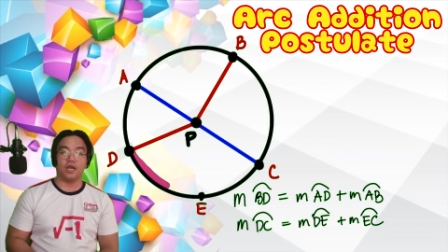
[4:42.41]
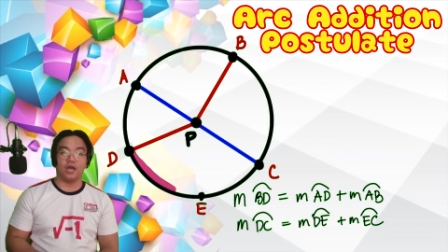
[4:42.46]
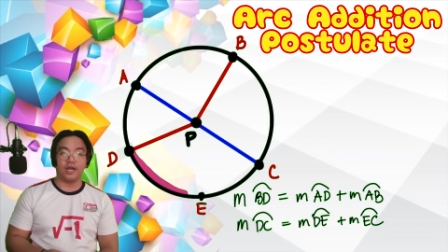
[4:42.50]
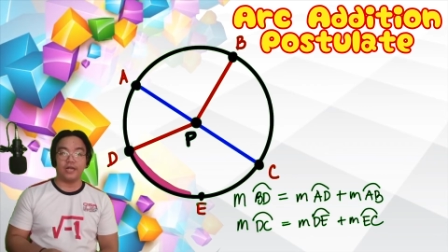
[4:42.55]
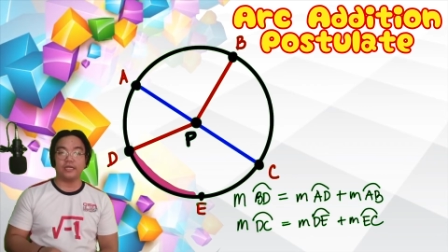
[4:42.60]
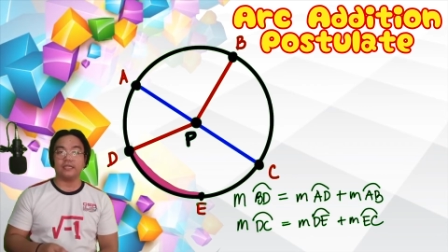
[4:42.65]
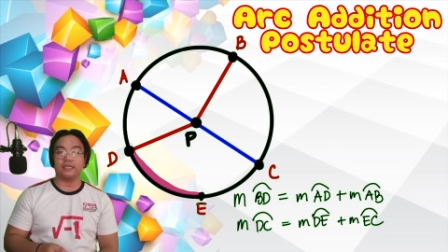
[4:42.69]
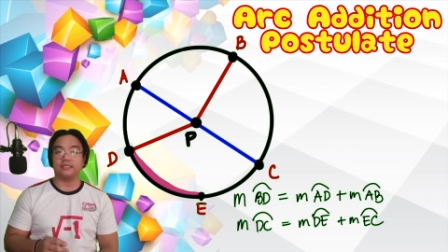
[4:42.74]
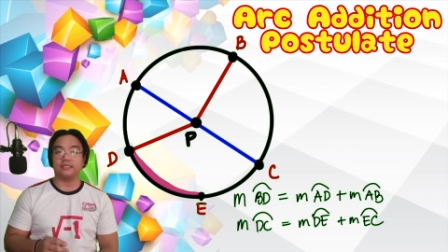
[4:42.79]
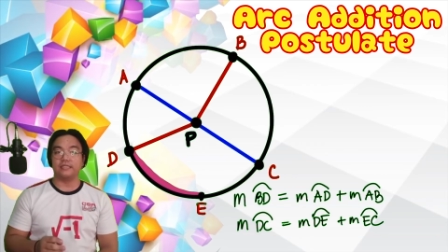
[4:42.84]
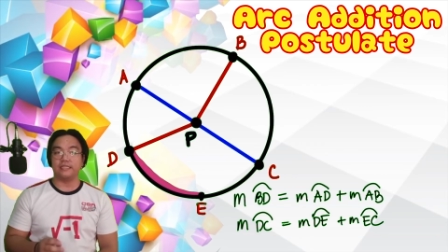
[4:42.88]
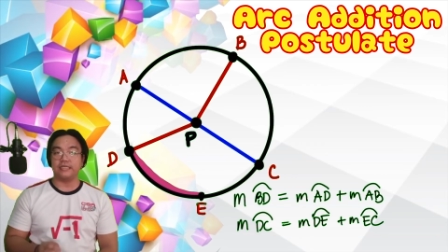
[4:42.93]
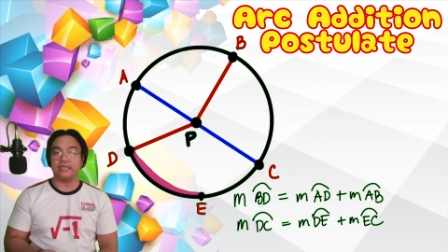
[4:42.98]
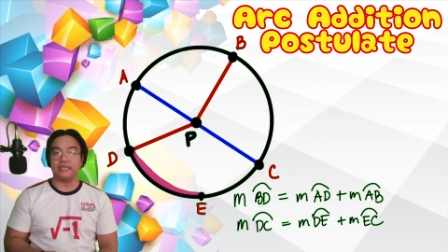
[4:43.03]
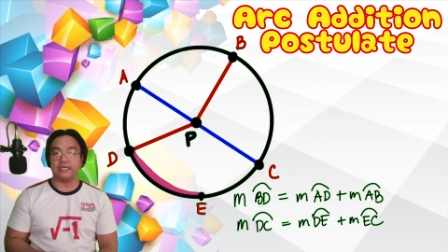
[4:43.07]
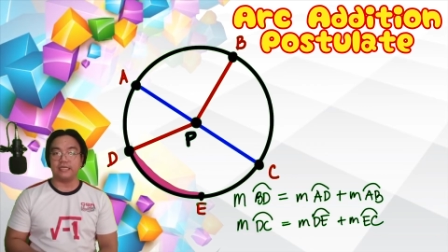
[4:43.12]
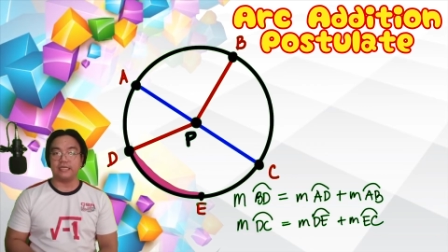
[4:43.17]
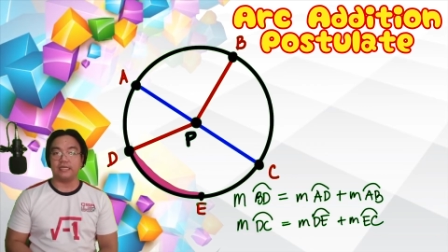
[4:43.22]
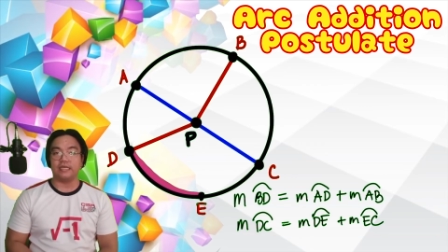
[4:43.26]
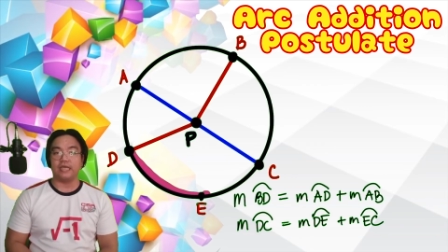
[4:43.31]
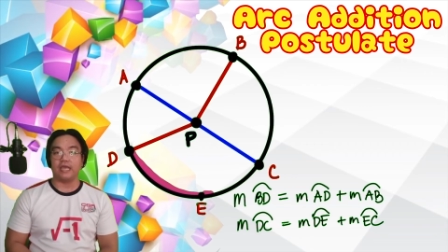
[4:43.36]
arc D
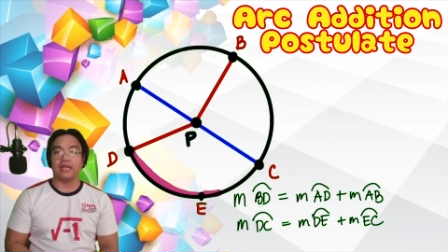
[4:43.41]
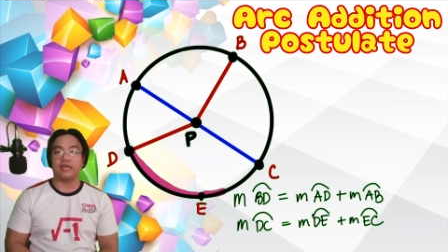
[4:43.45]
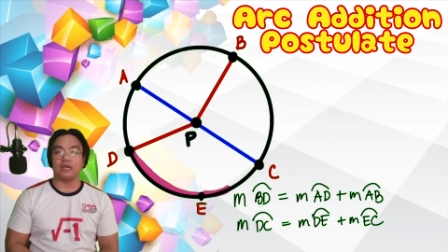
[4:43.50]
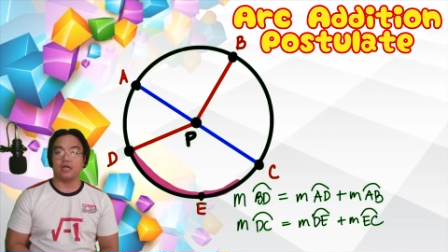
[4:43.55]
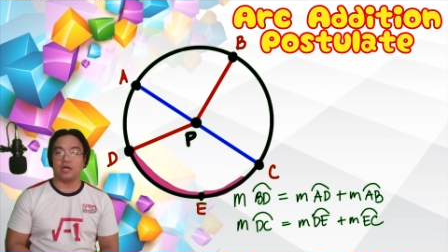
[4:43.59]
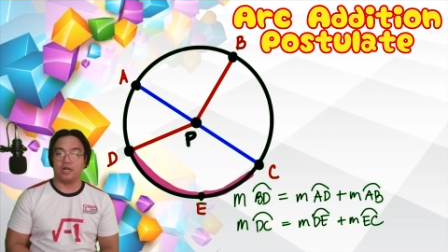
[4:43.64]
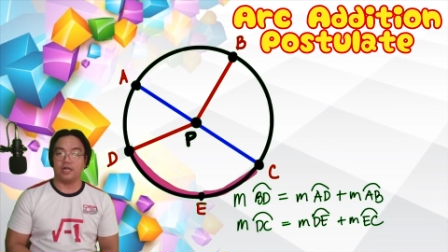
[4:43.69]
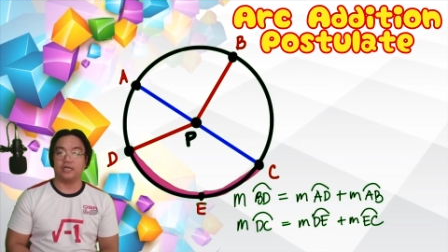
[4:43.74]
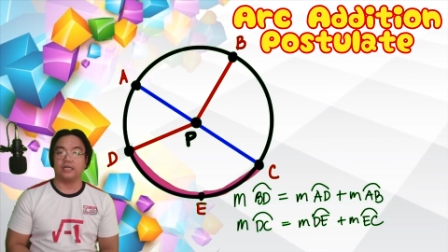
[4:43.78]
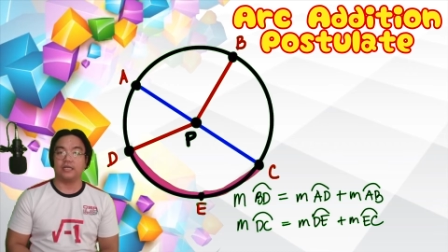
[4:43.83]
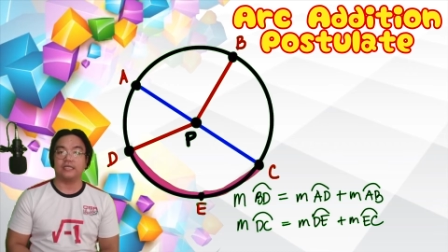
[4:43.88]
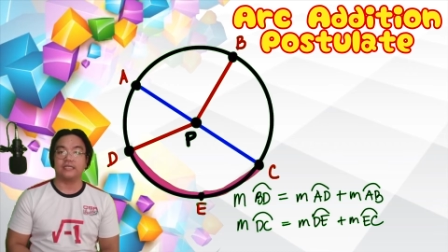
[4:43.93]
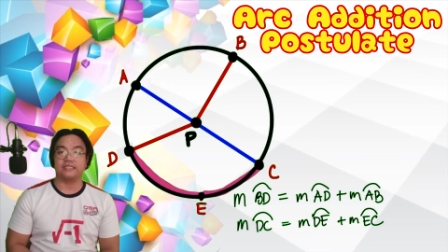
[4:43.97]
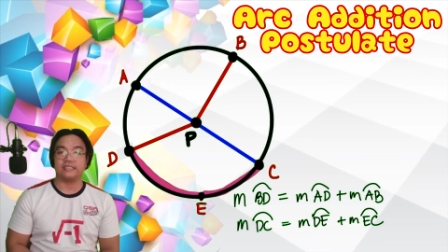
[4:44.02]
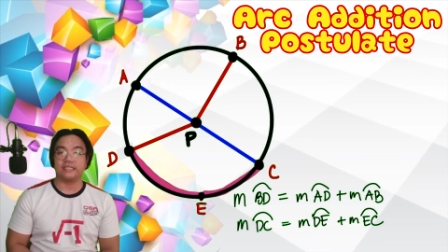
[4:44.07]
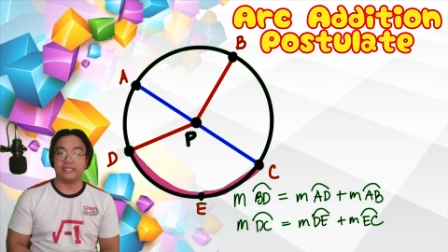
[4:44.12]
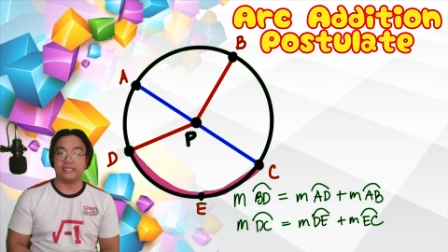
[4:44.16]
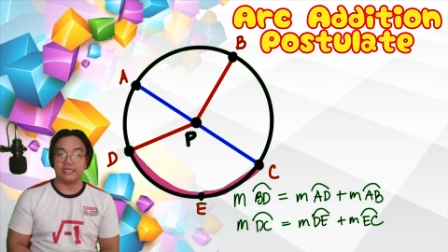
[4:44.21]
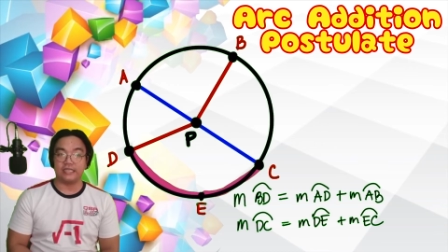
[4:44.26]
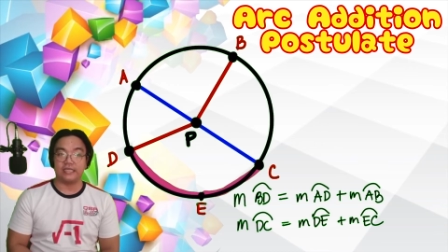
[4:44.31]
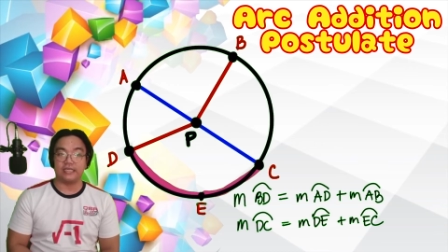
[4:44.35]
E and arc
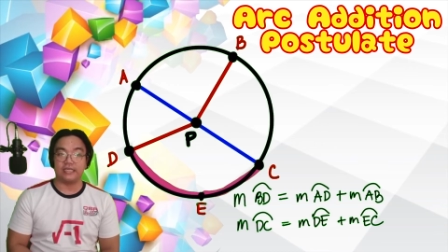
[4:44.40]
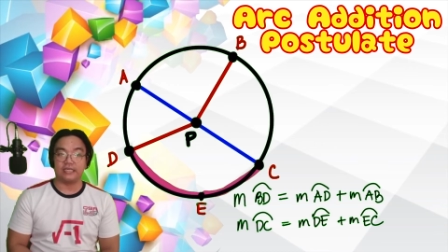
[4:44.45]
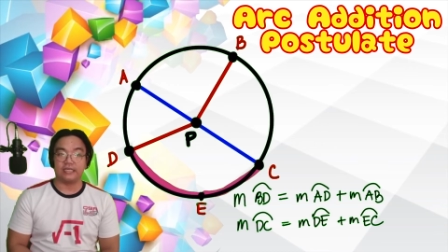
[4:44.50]
C E.